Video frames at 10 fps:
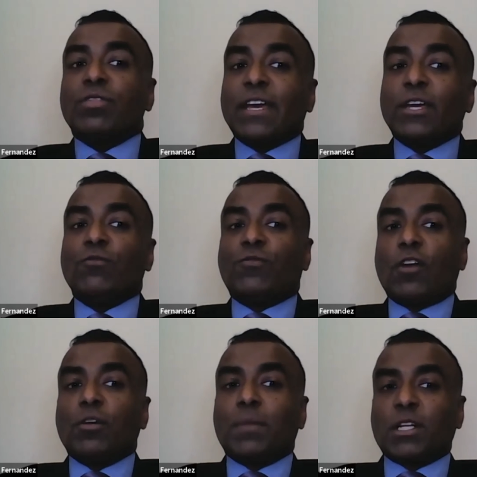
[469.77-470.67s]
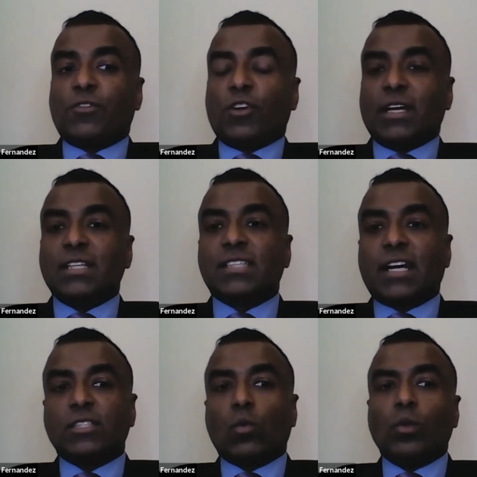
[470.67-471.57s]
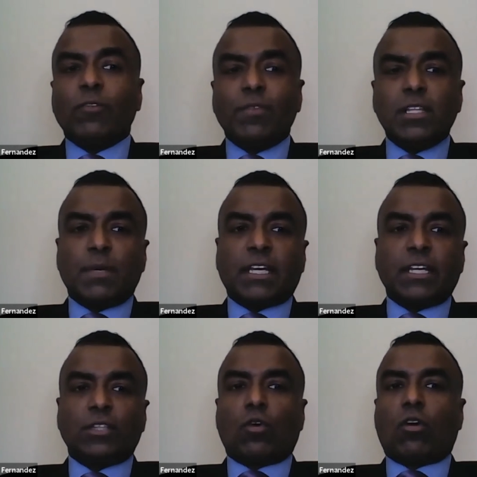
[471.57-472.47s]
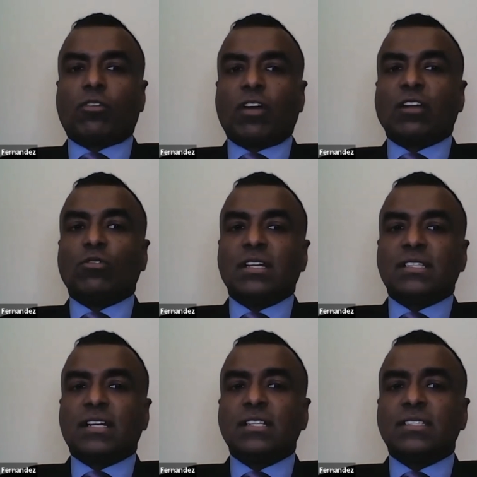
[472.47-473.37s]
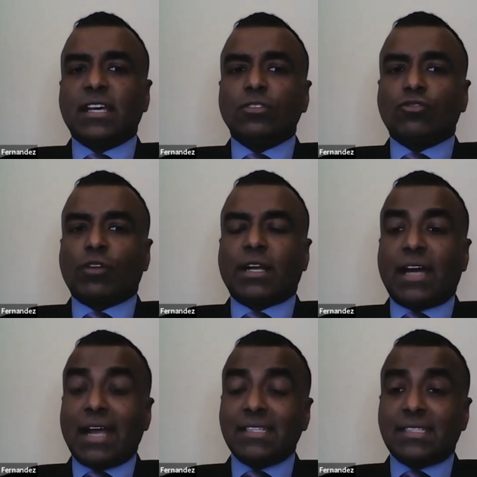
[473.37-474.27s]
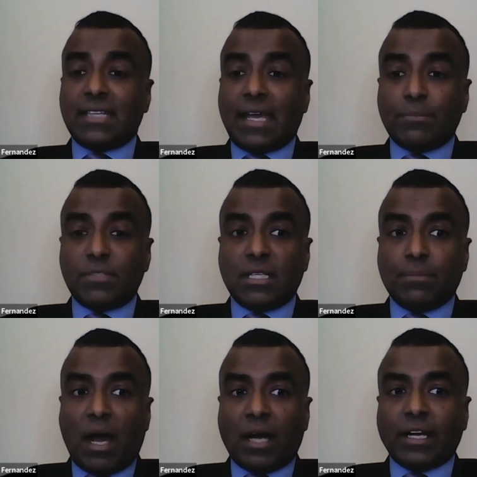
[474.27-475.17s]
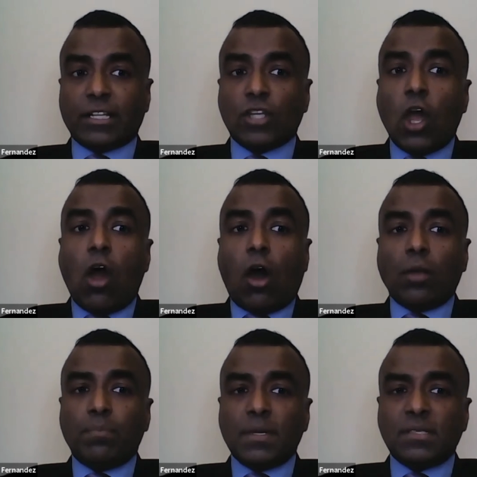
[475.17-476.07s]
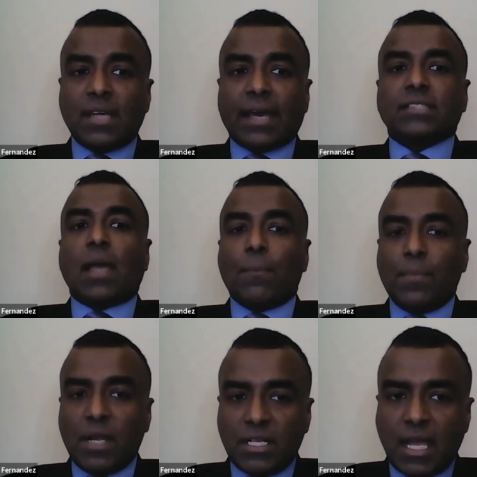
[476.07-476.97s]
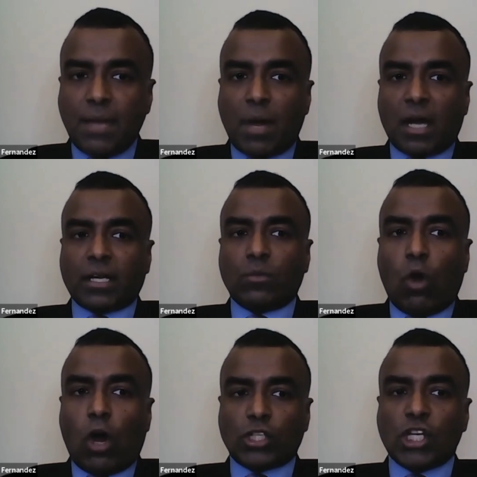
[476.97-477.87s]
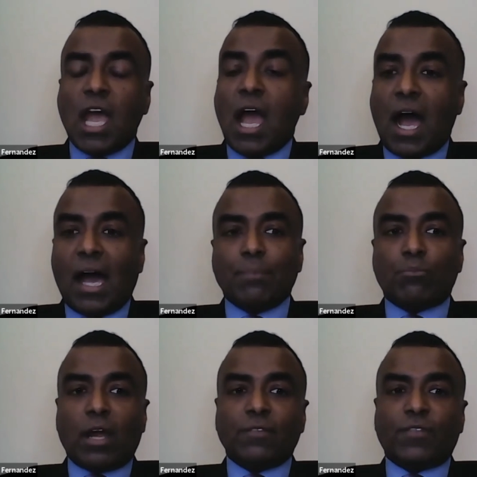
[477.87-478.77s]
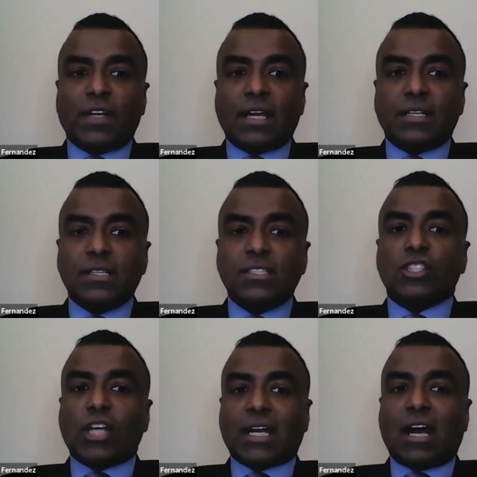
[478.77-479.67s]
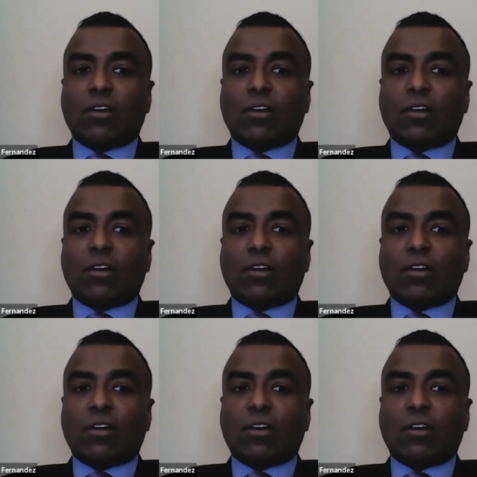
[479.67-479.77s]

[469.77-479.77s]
thank you very much for your insights. We've been speaking to Oriano Lizza, sales trader at CMC Markets on BizTech's Midday Market Watch. I'm Brian Fernandez. Check